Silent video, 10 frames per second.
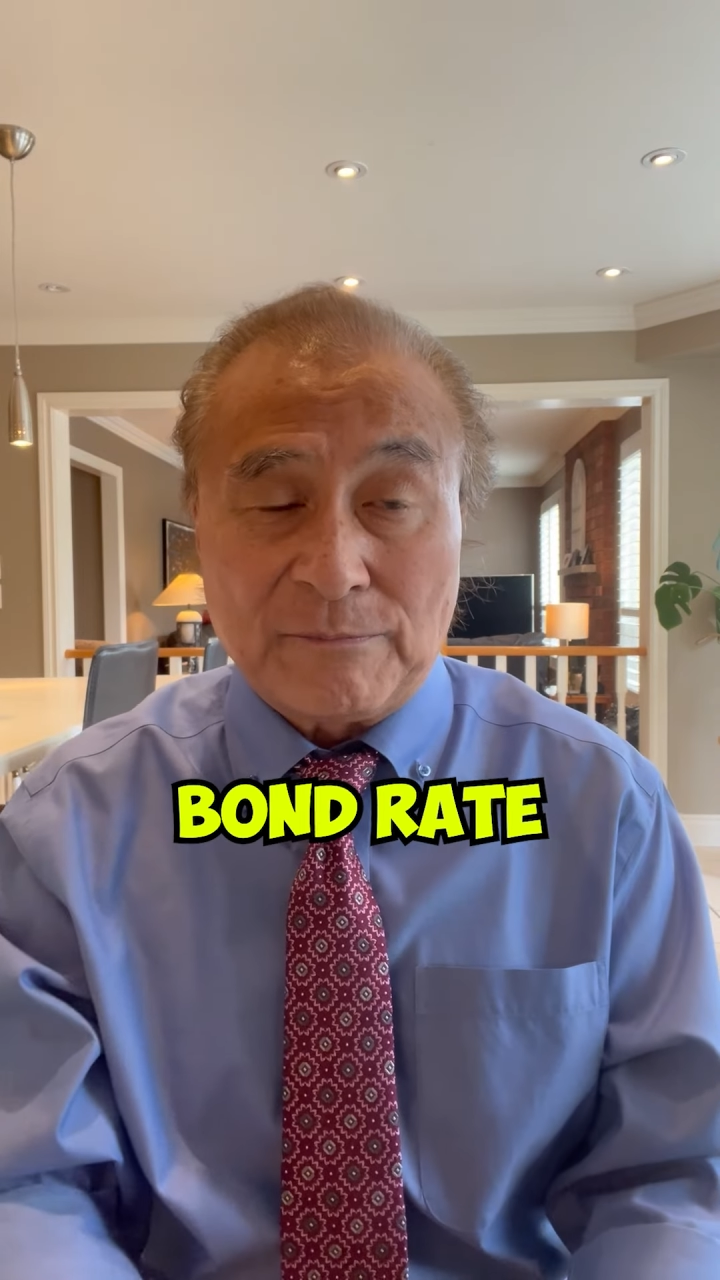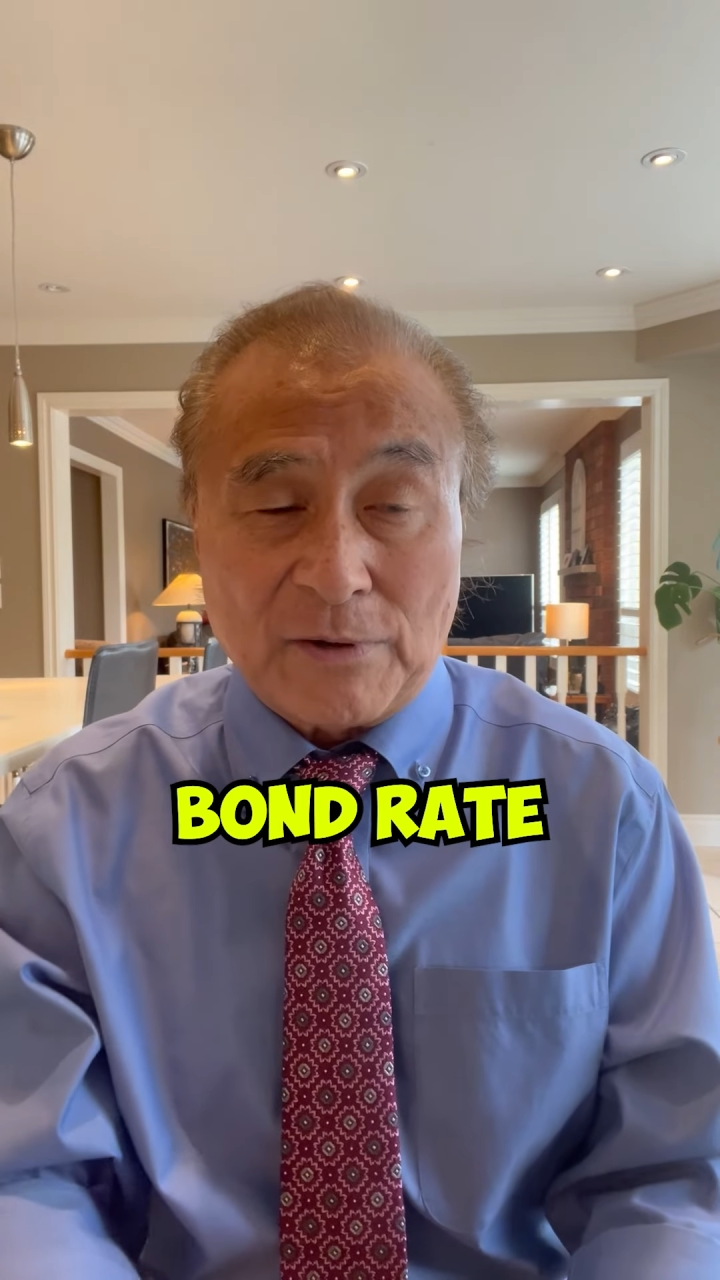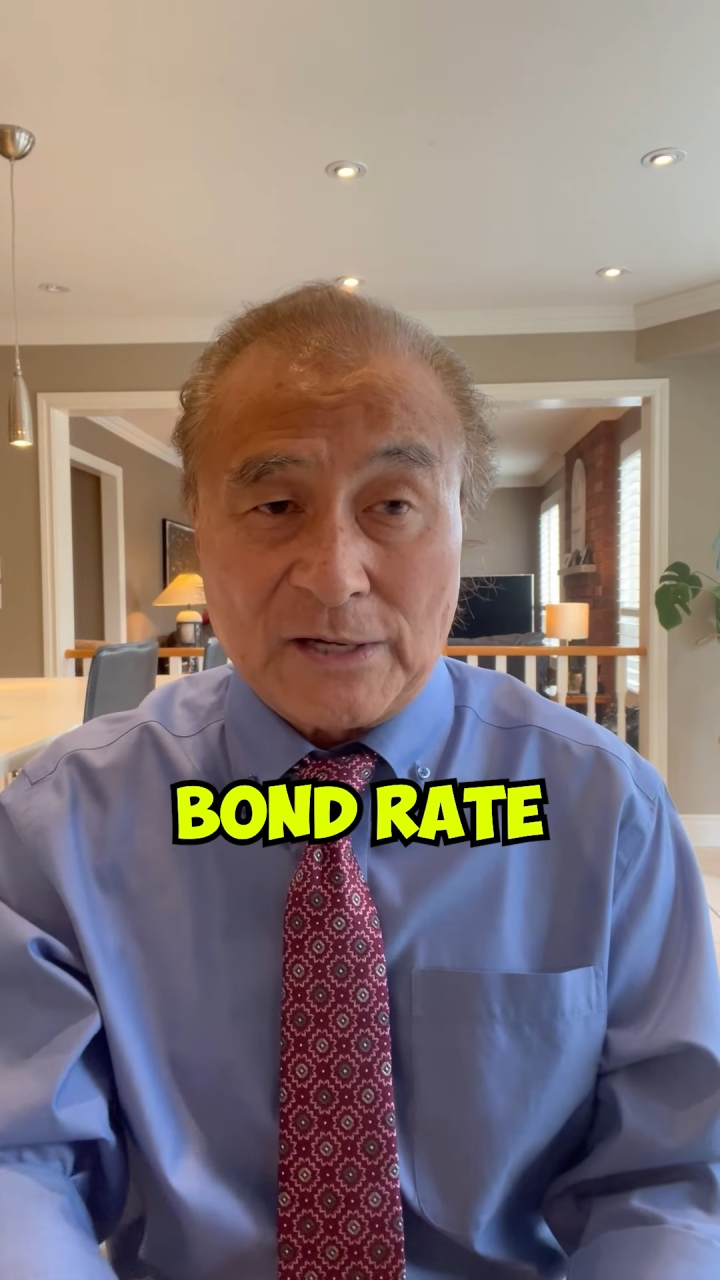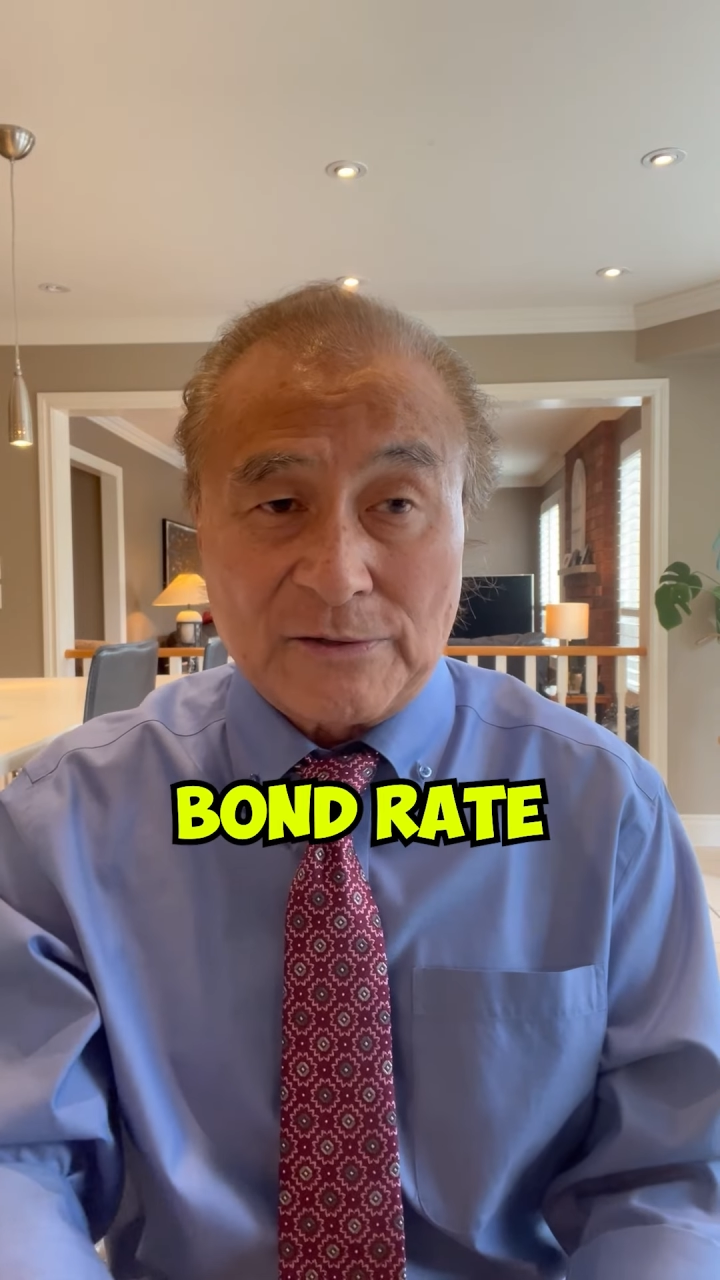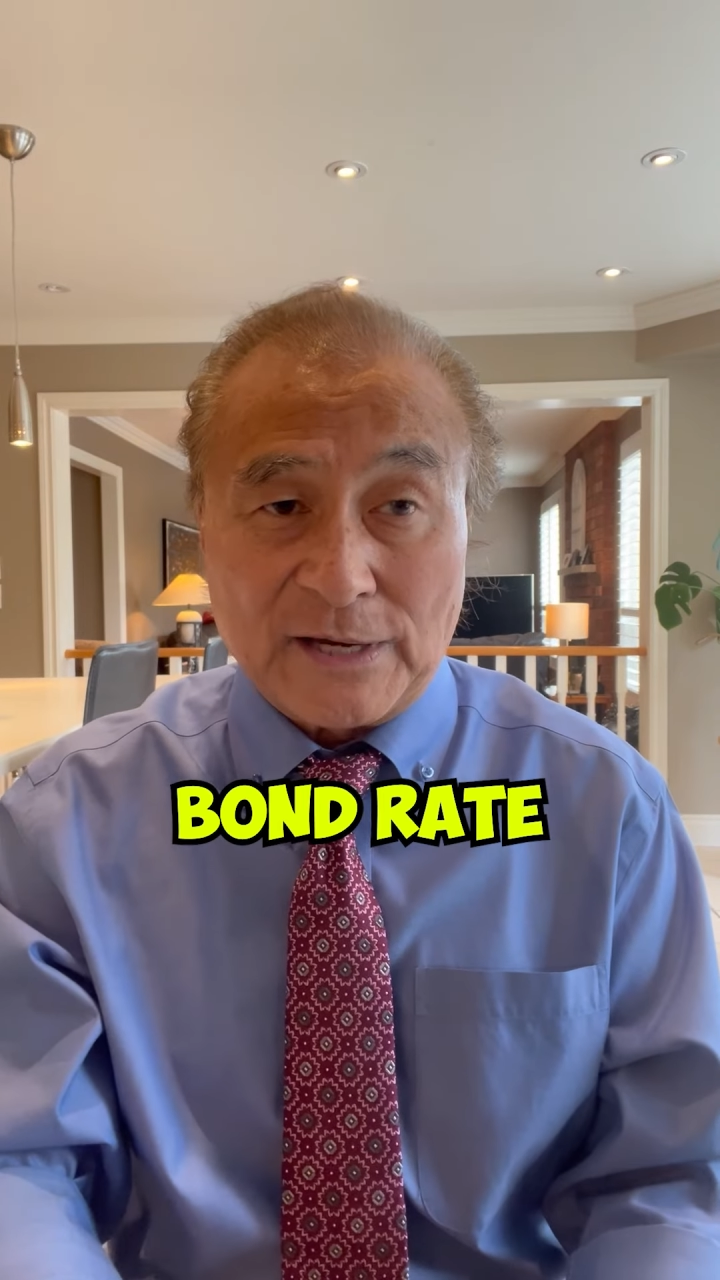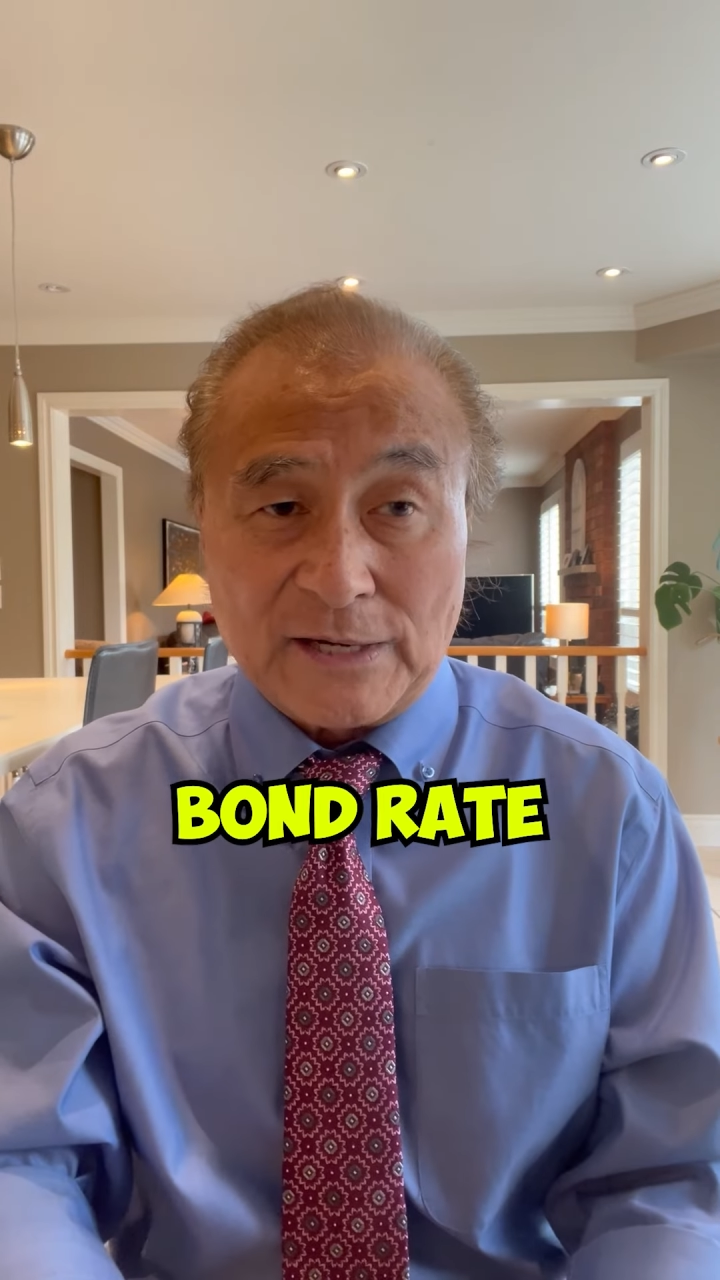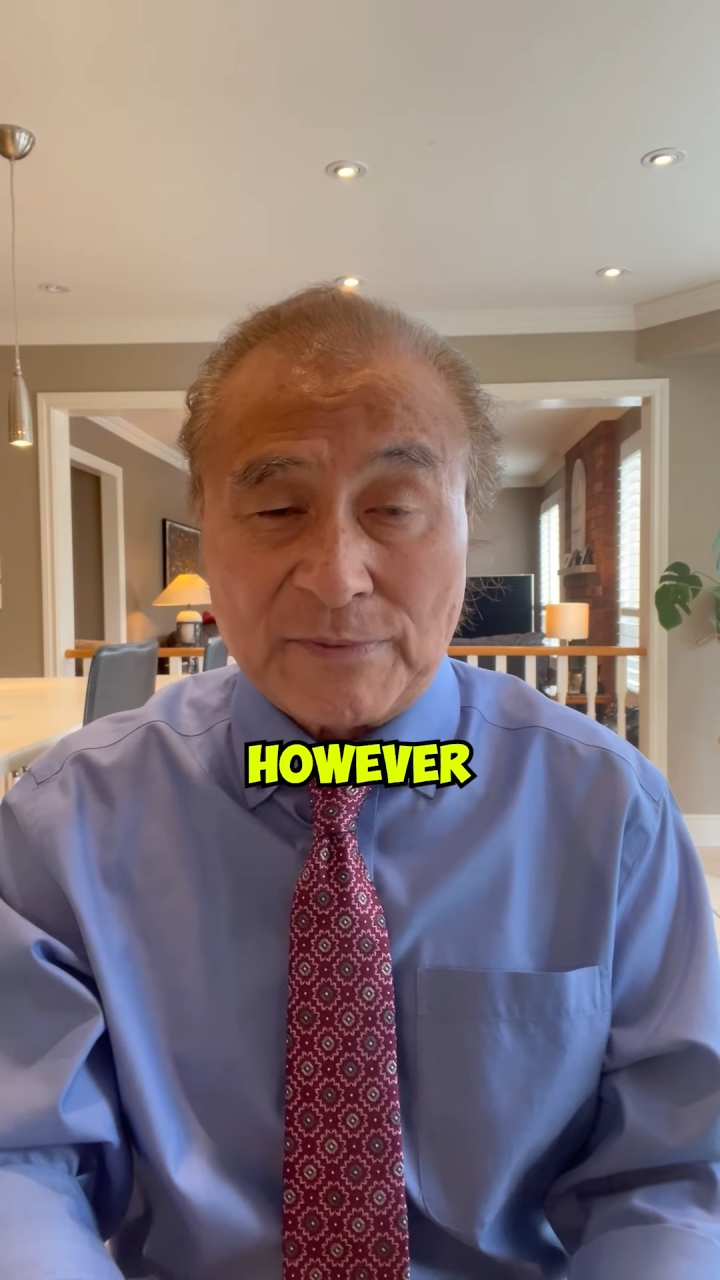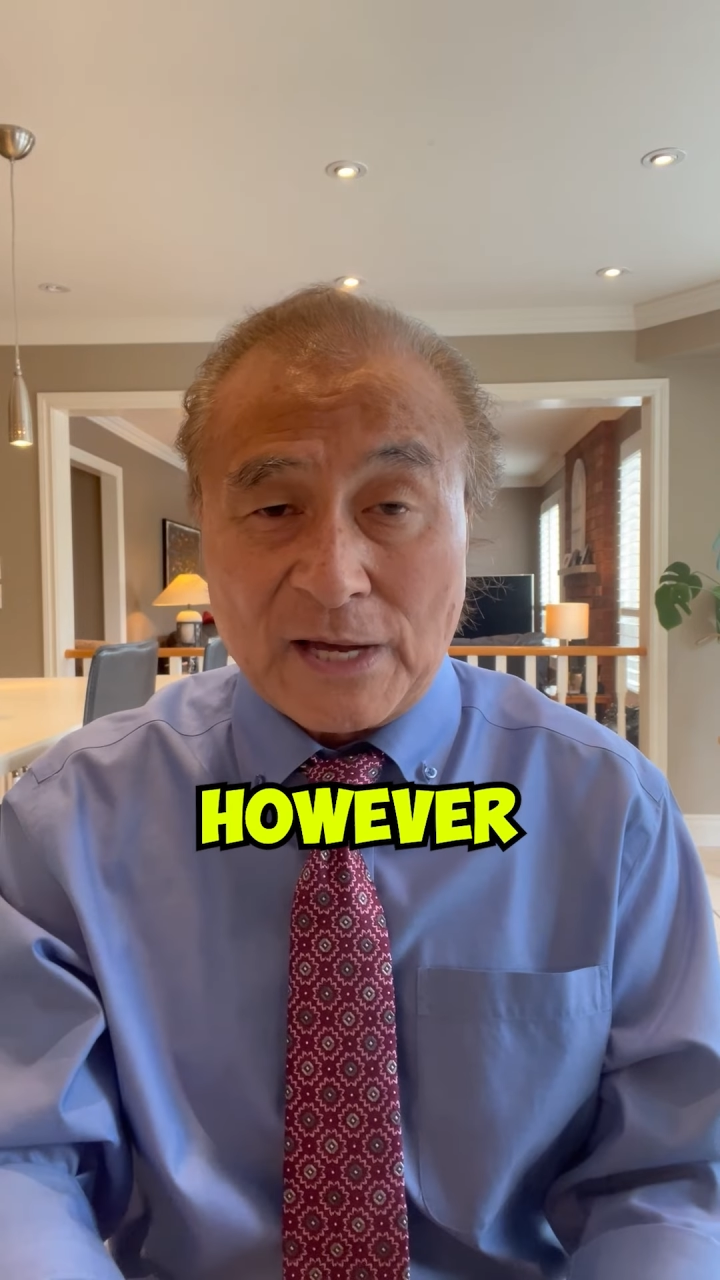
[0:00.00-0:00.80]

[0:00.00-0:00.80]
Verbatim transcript: bond rate.